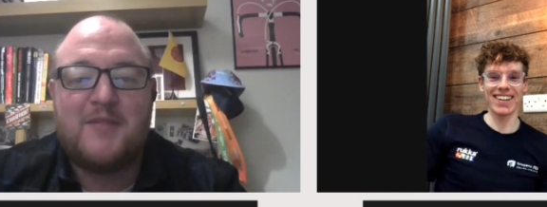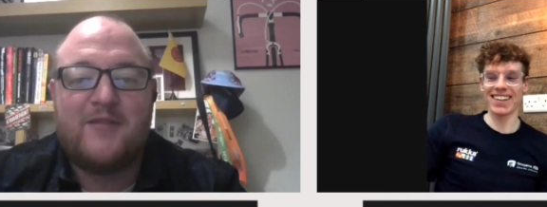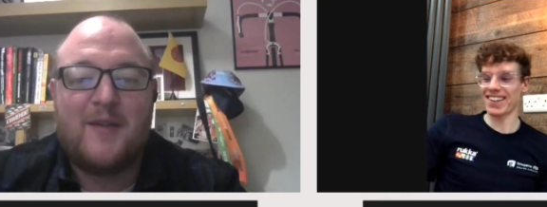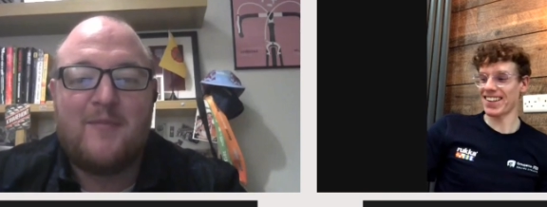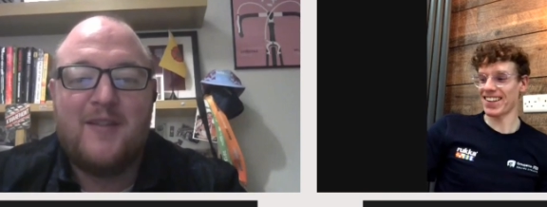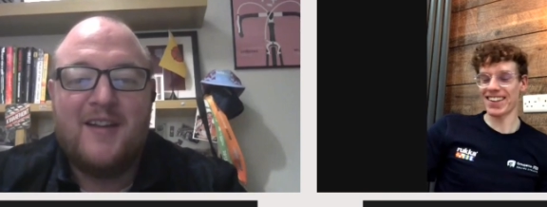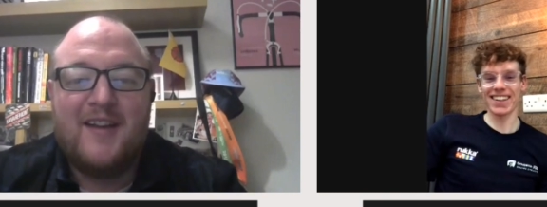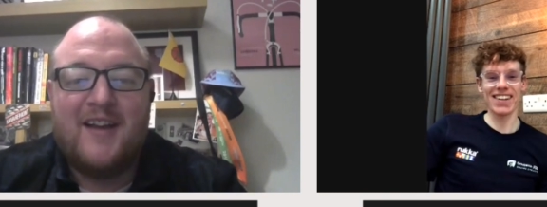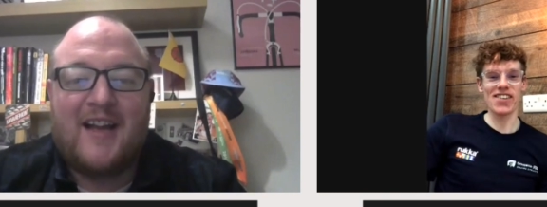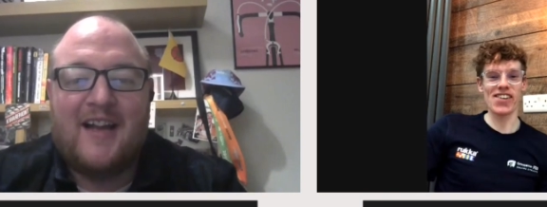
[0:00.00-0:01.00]
Speaker 1: of him
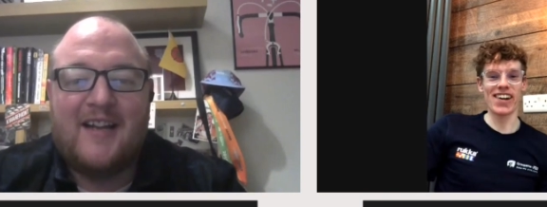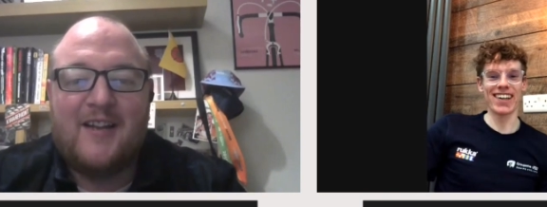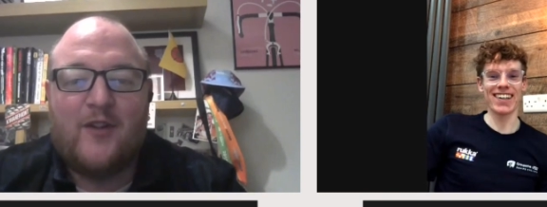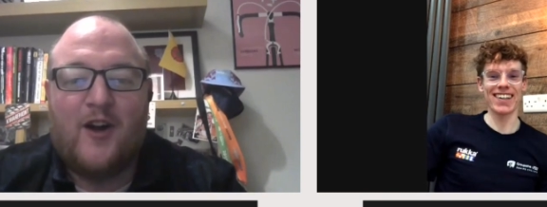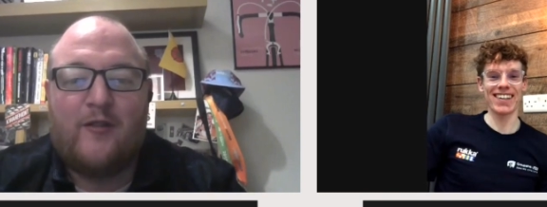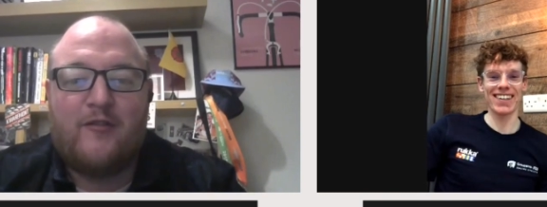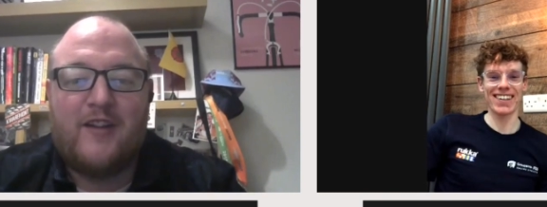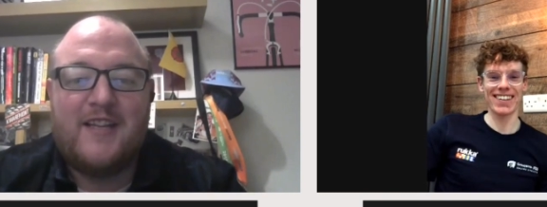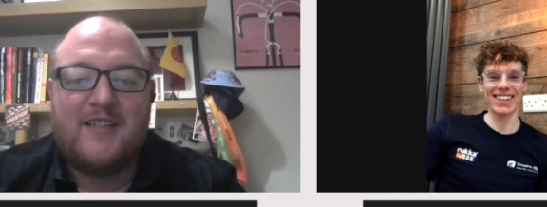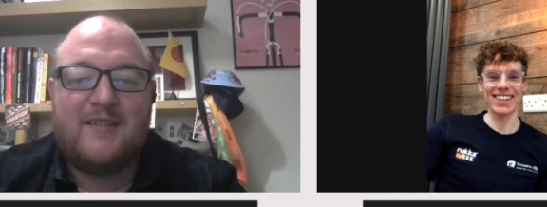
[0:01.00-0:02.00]
kind of
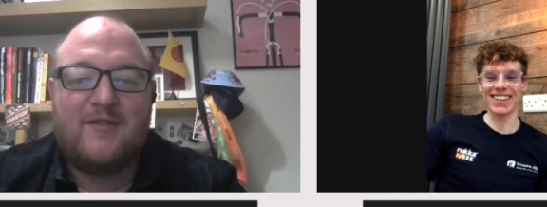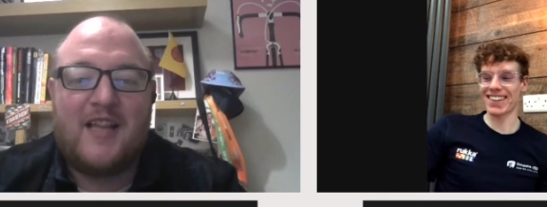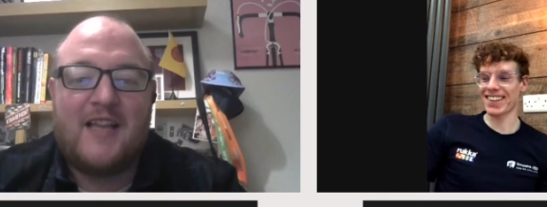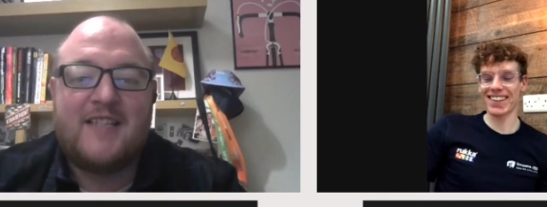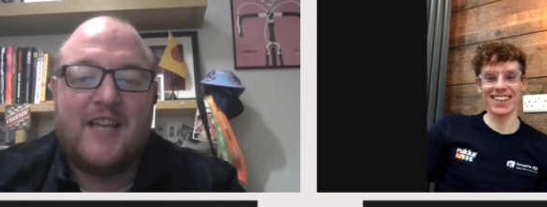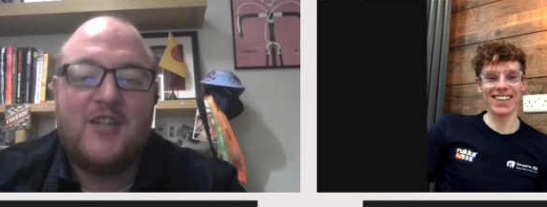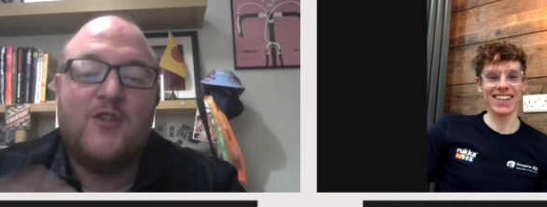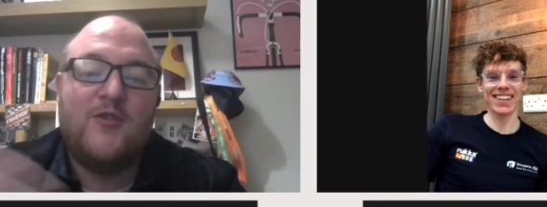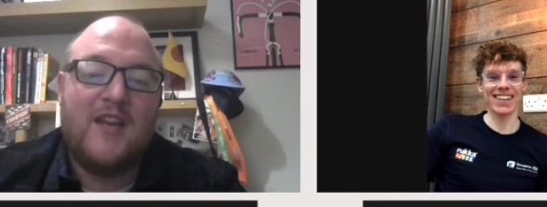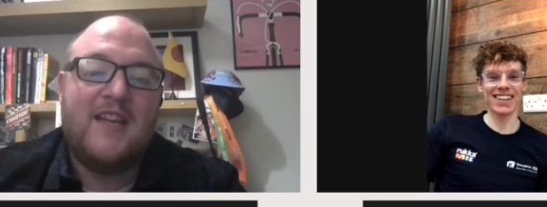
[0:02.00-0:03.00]
offering his, let's say,
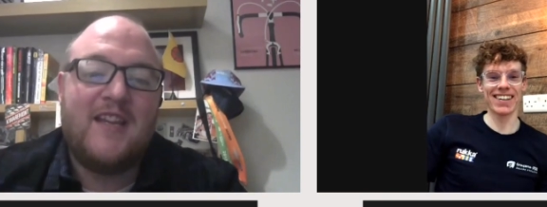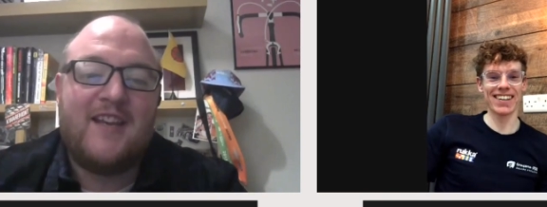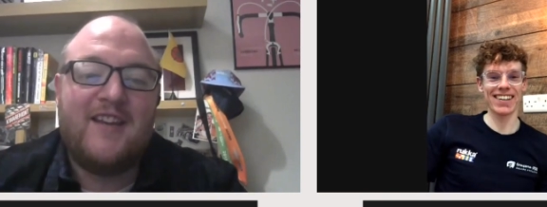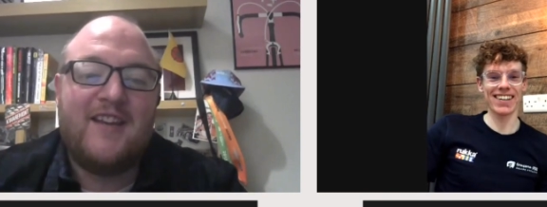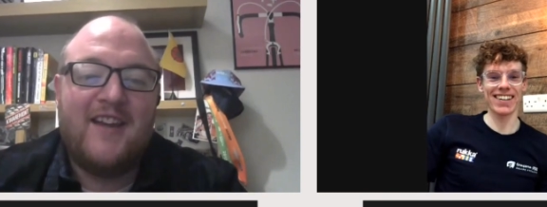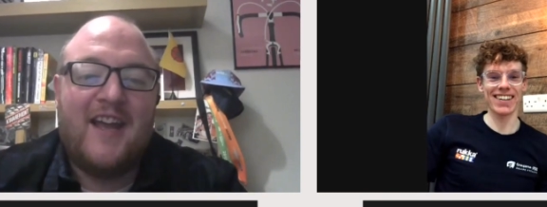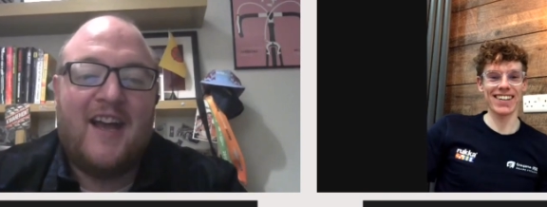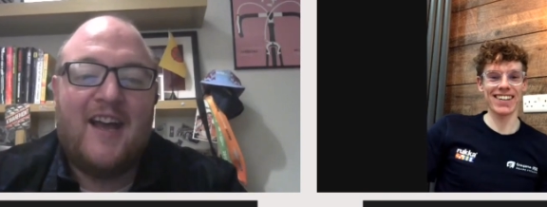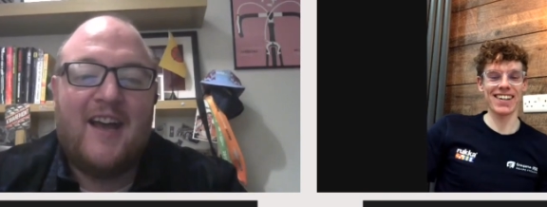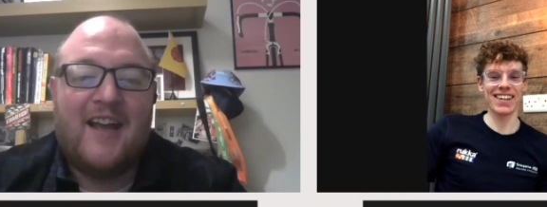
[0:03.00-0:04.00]
unique
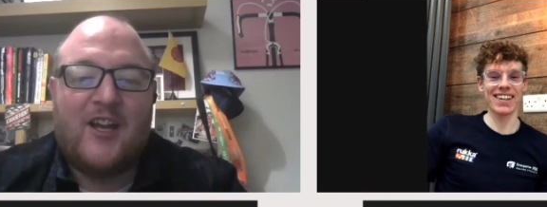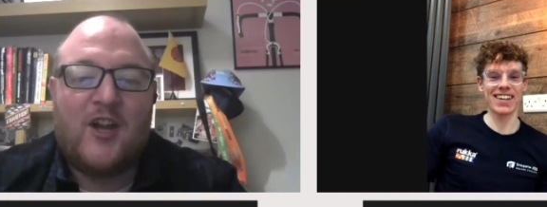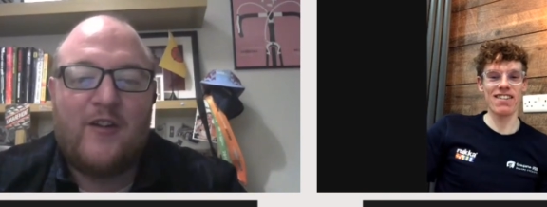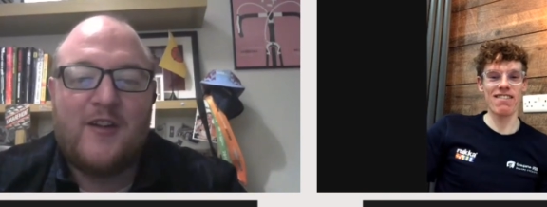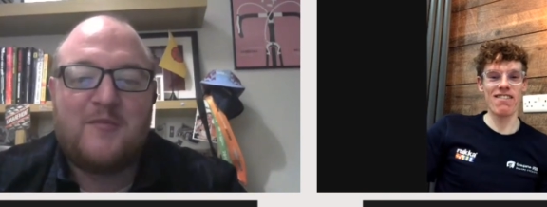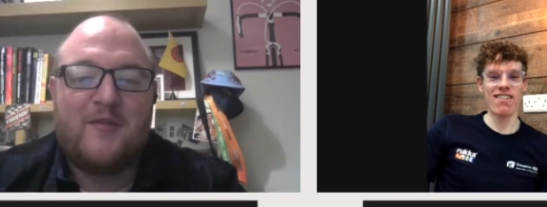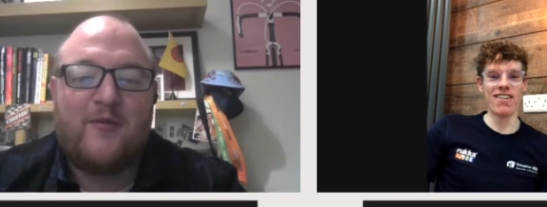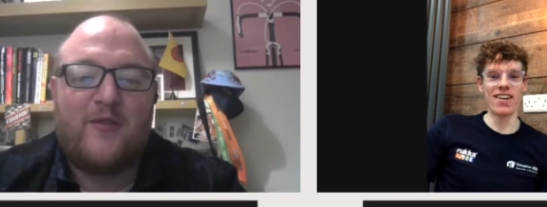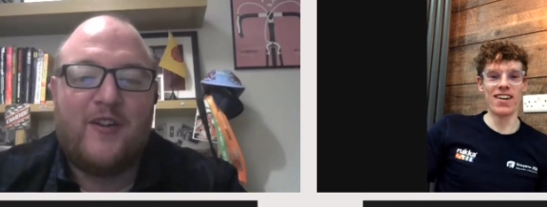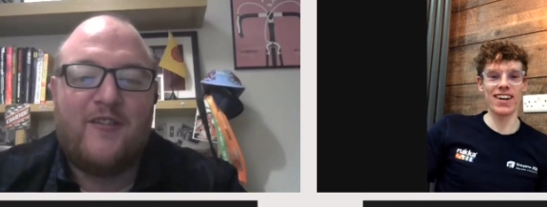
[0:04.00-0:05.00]

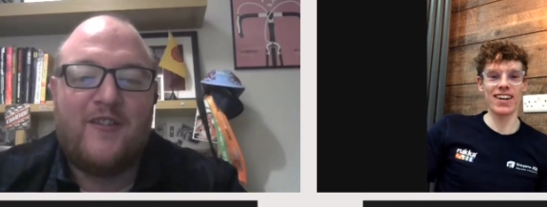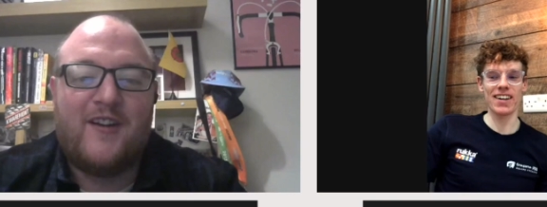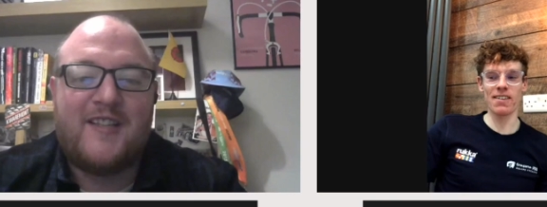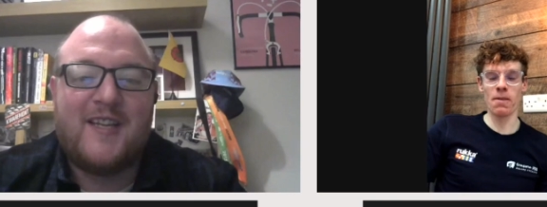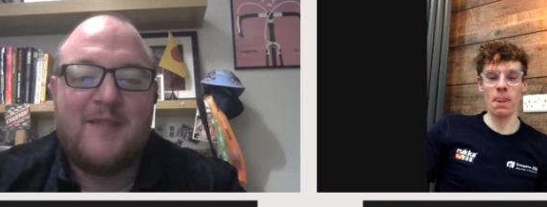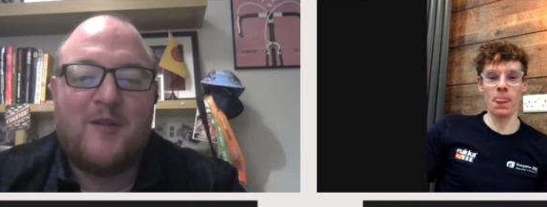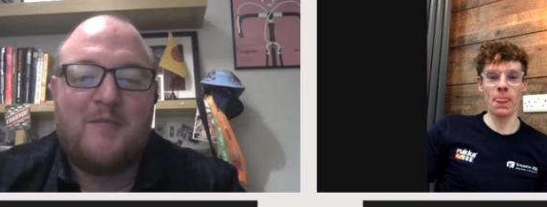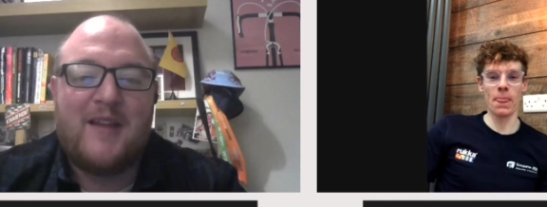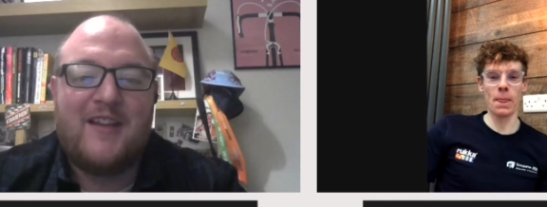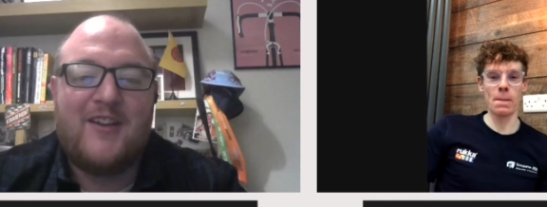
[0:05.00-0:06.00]
encouragement for
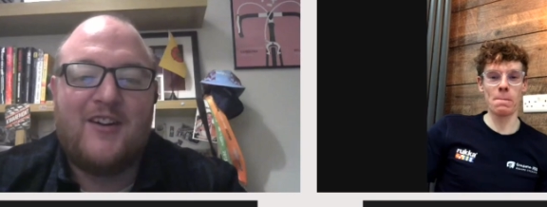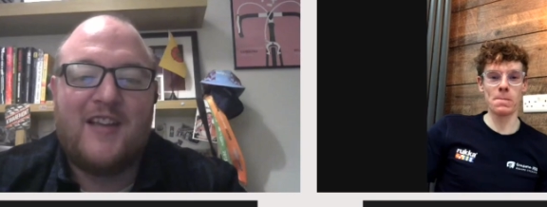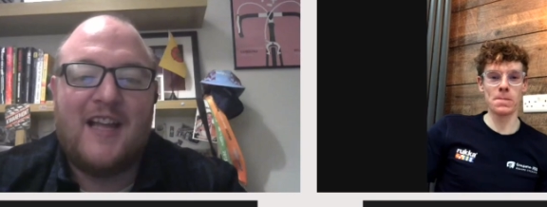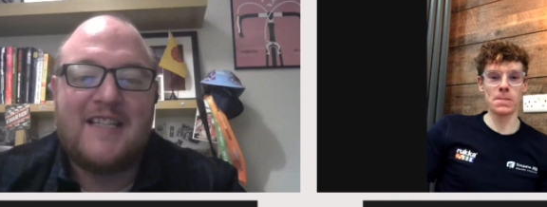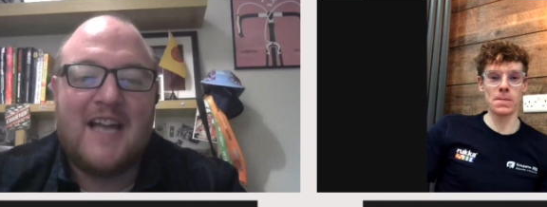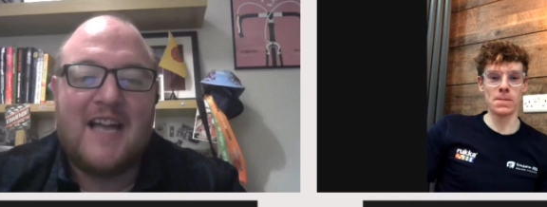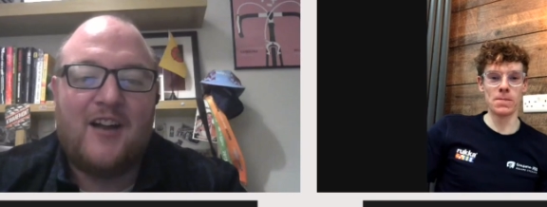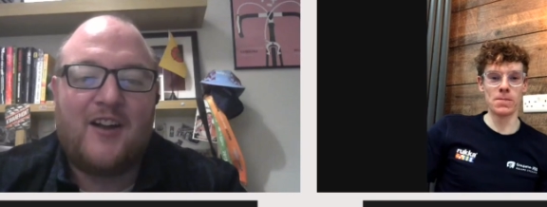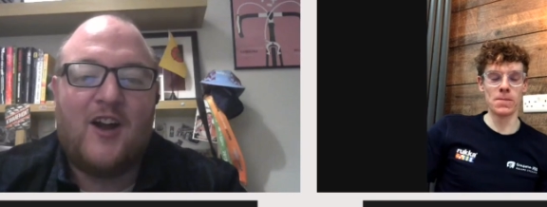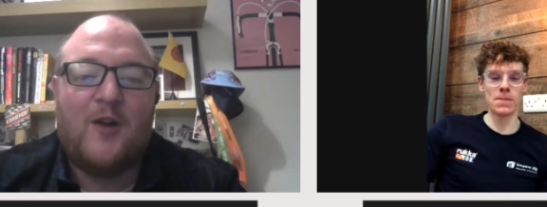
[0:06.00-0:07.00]
Thibaut Pinot lent
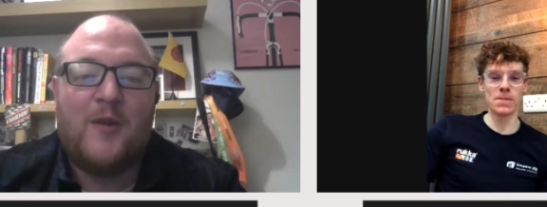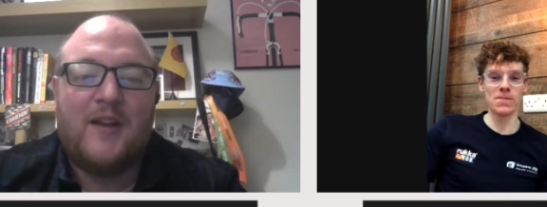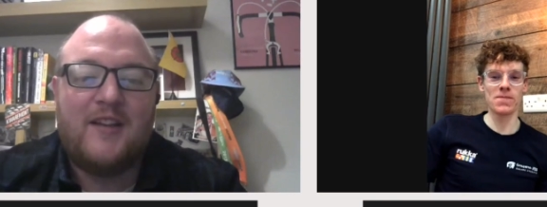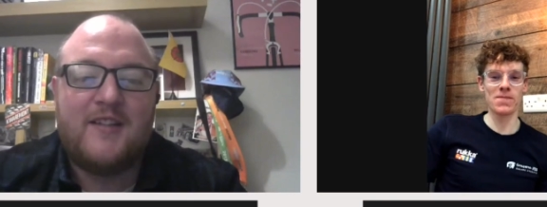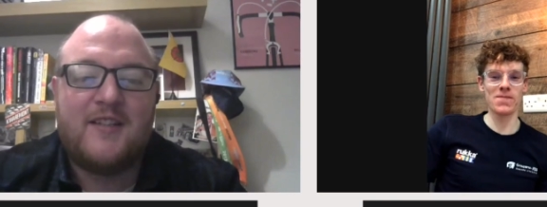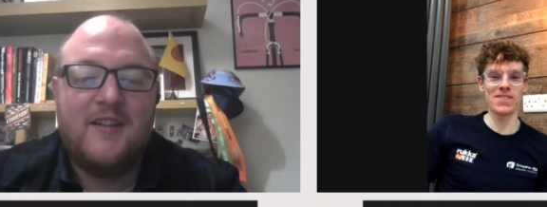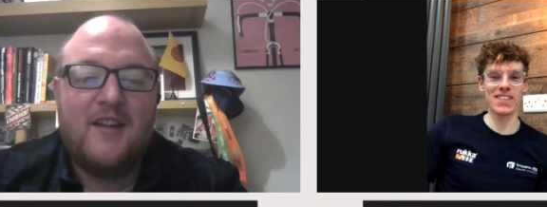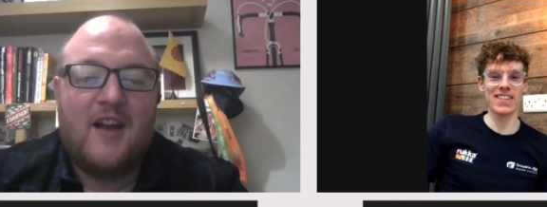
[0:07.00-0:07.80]
out of car windows.